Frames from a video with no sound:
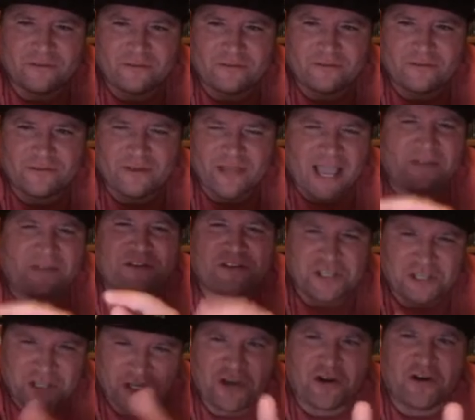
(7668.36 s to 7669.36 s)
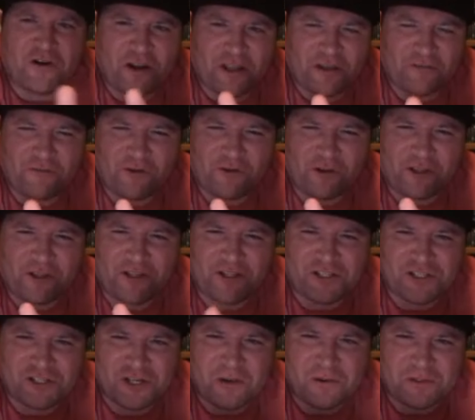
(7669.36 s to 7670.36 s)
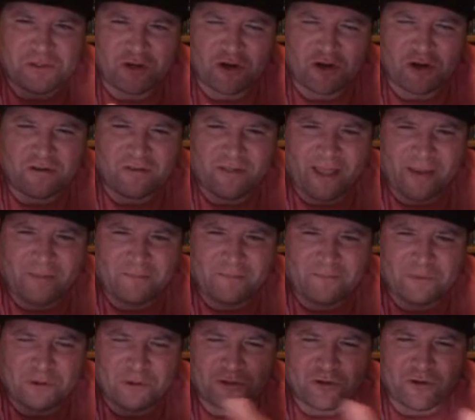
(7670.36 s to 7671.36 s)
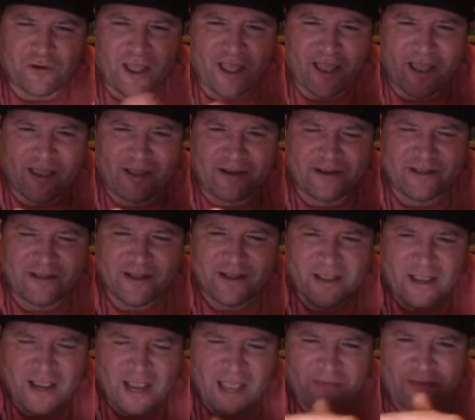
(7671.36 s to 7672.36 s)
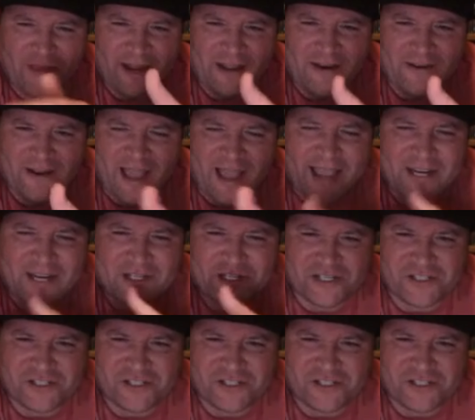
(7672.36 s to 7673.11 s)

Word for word: Yeah, the security footage shows her like putting her head, and then at night she's